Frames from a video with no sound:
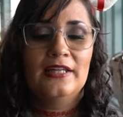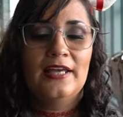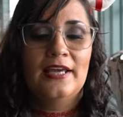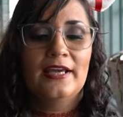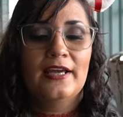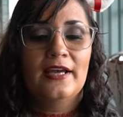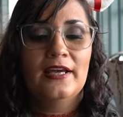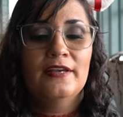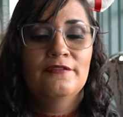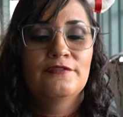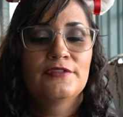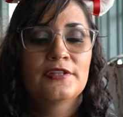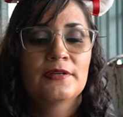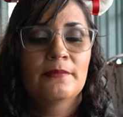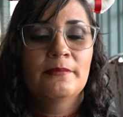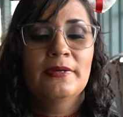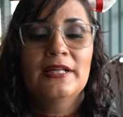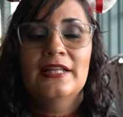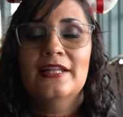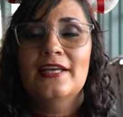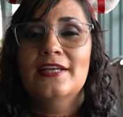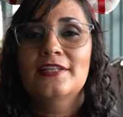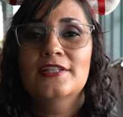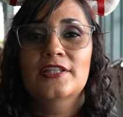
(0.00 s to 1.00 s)
Like if
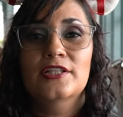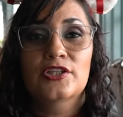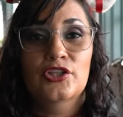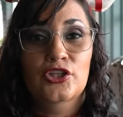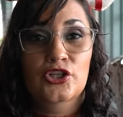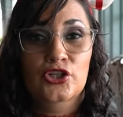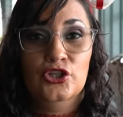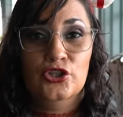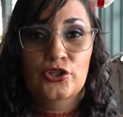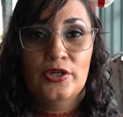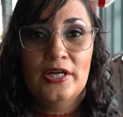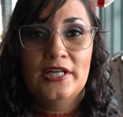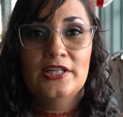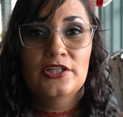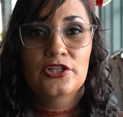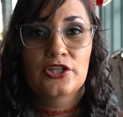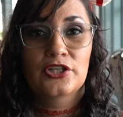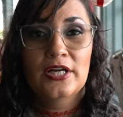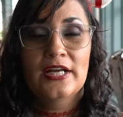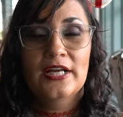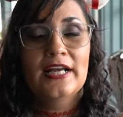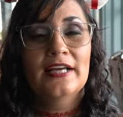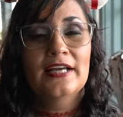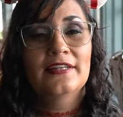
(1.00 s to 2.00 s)
somebody likes a straight
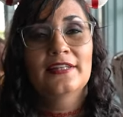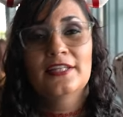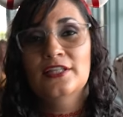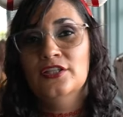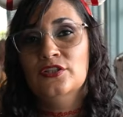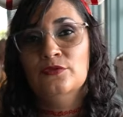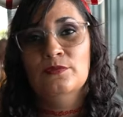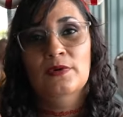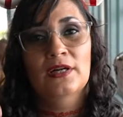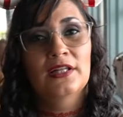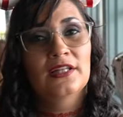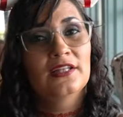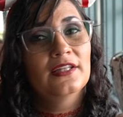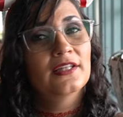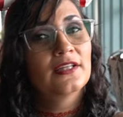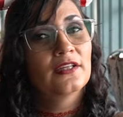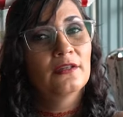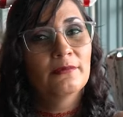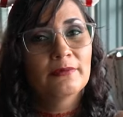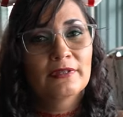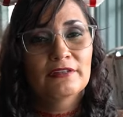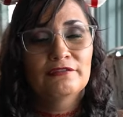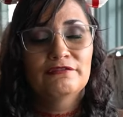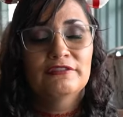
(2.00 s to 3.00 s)
drink and they just want a
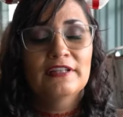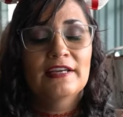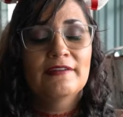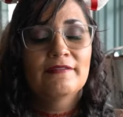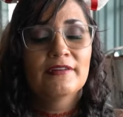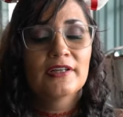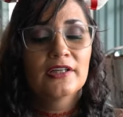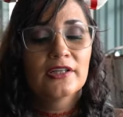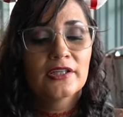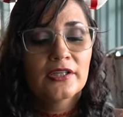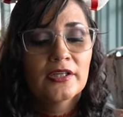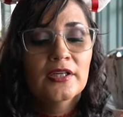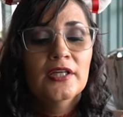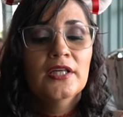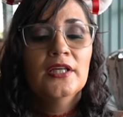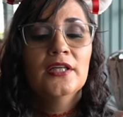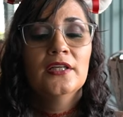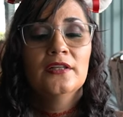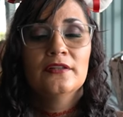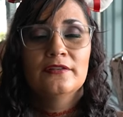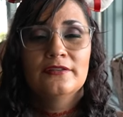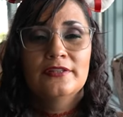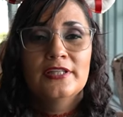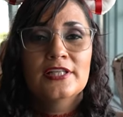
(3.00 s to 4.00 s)
little bit of flavor,
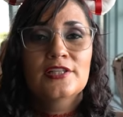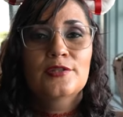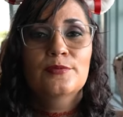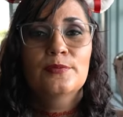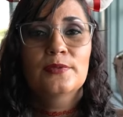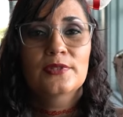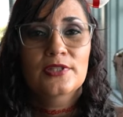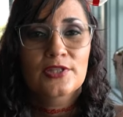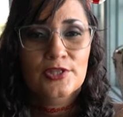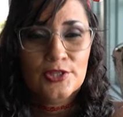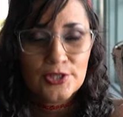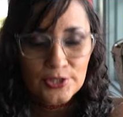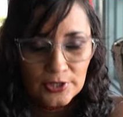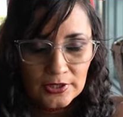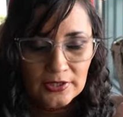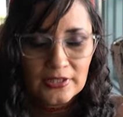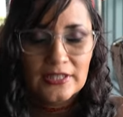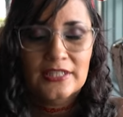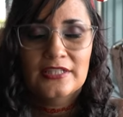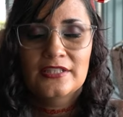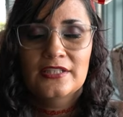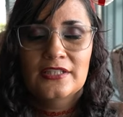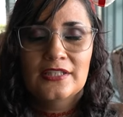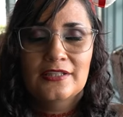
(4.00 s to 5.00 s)
this will
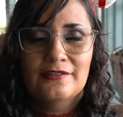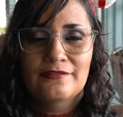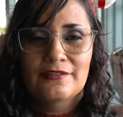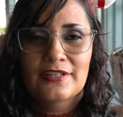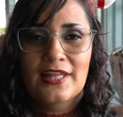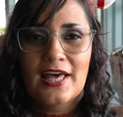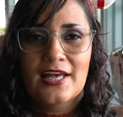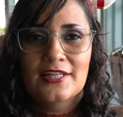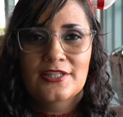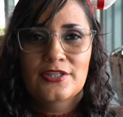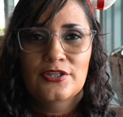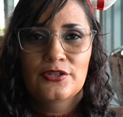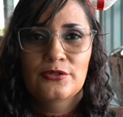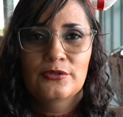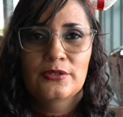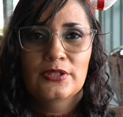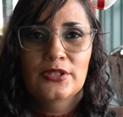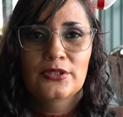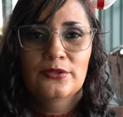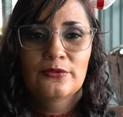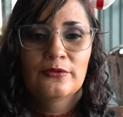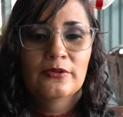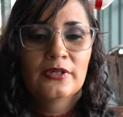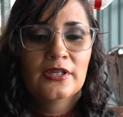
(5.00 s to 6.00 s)
certainly deliver that to
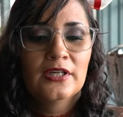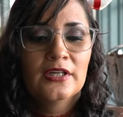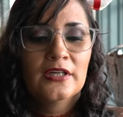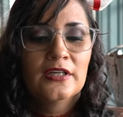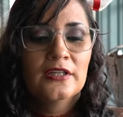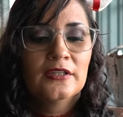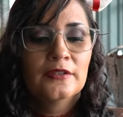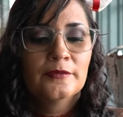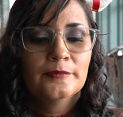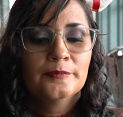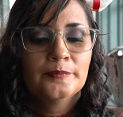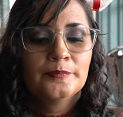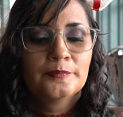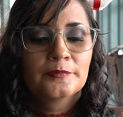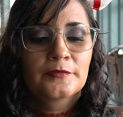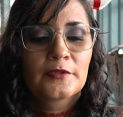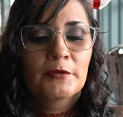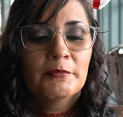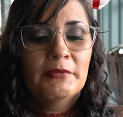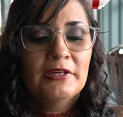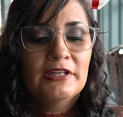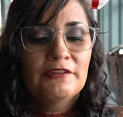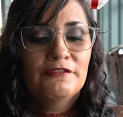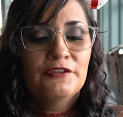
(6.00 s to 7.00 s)
you.
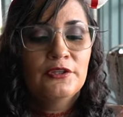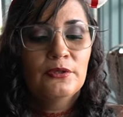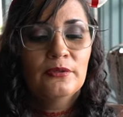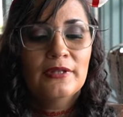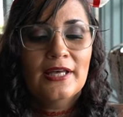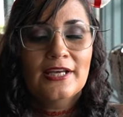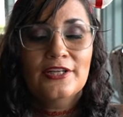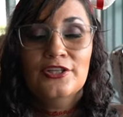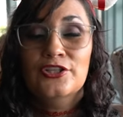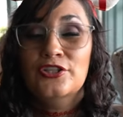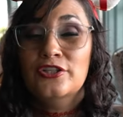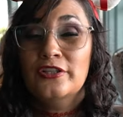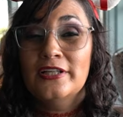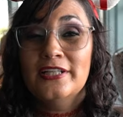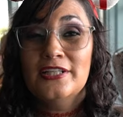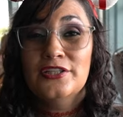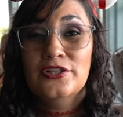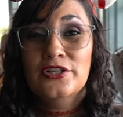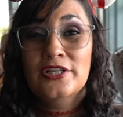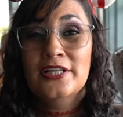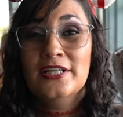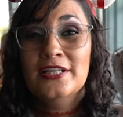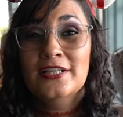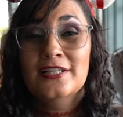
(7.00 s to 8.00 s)
But if you like straight
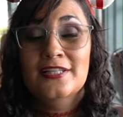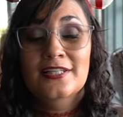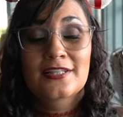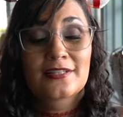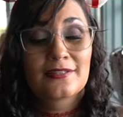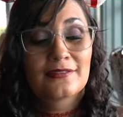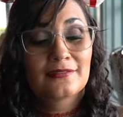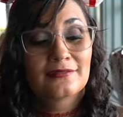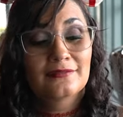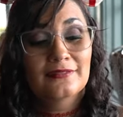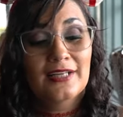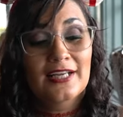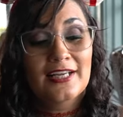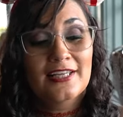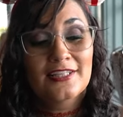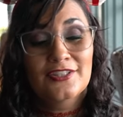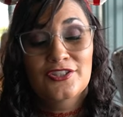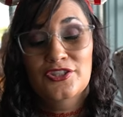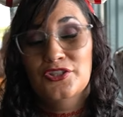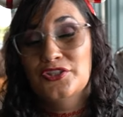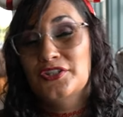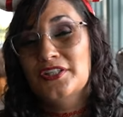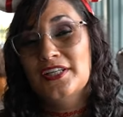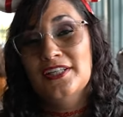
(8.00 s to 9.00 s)
drinks, I
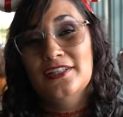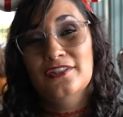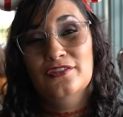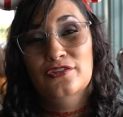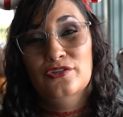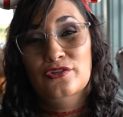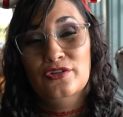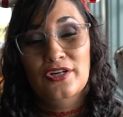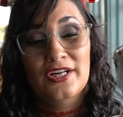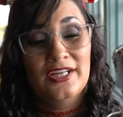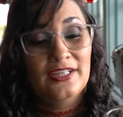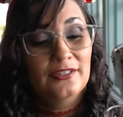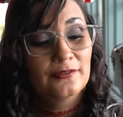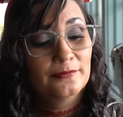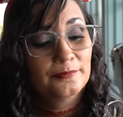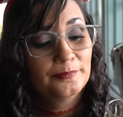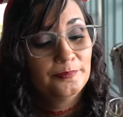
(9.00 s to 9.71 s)
guess just get it straight.